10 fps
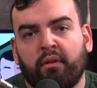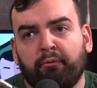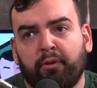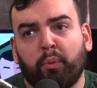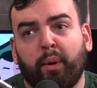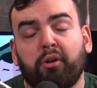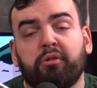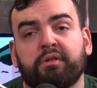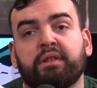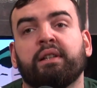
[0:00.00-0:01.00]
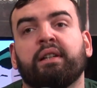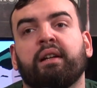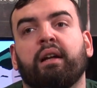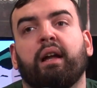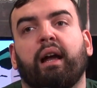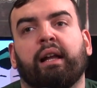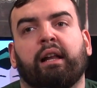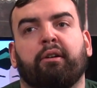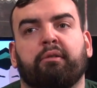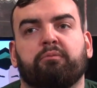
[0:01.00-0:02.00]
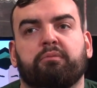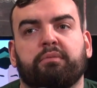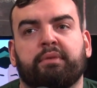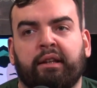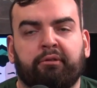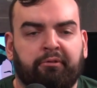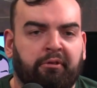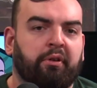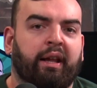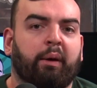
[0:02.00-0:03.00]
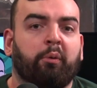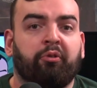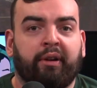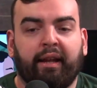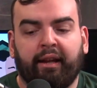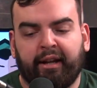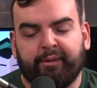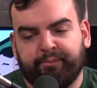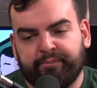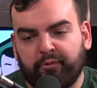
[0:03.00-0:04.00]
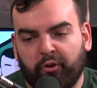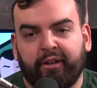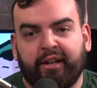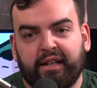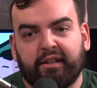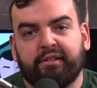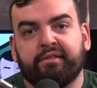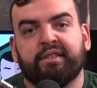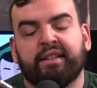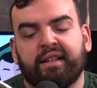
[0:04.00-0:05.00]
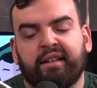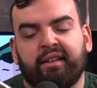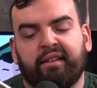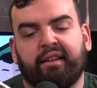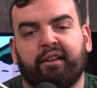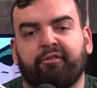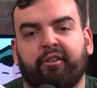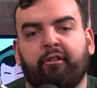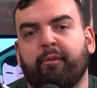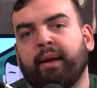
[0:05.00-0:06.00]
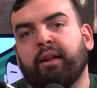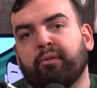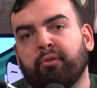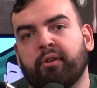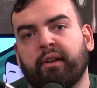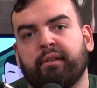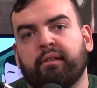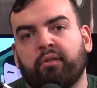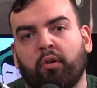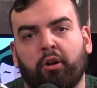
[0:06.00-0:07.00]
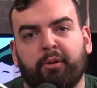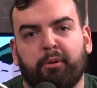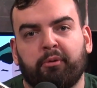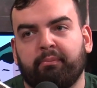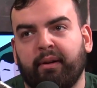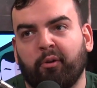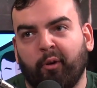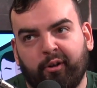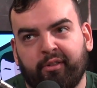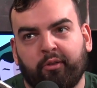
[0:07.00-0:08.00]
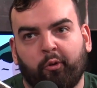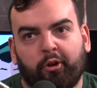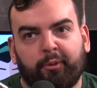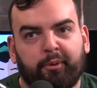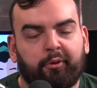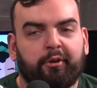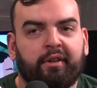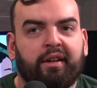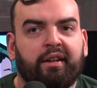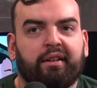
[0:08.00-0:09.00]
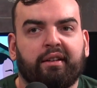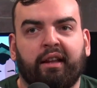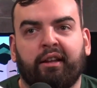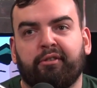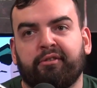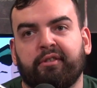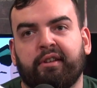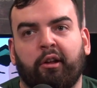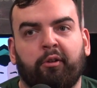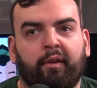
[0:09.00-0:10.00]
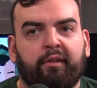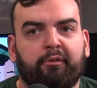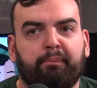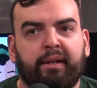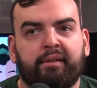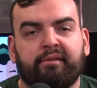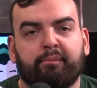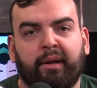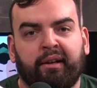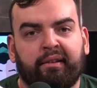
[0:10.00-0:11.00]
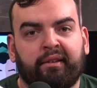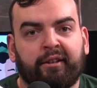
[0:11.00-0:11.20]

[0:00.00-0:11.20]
for a while and I didn't feel like I was ready to come on here and sit in front of my microphone and talk about mental health and talk about life and how things have been because